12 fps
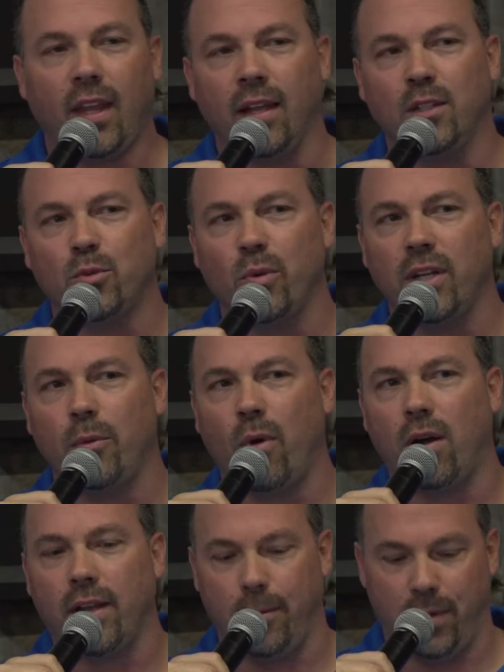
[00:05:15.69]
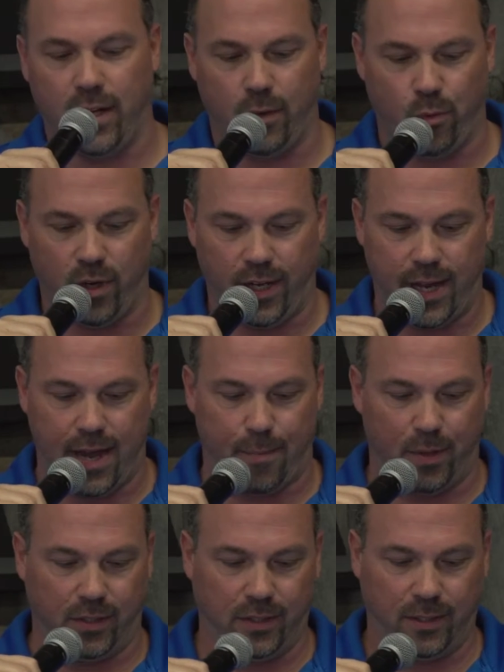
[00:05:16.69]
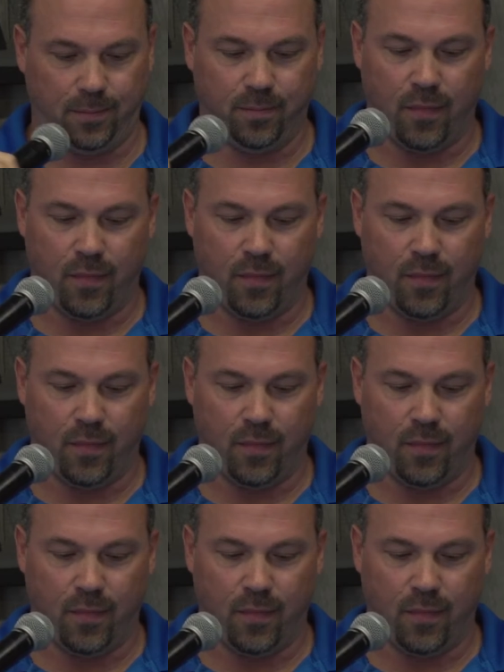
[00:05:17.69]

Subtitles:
It's really wonky, but it really happens.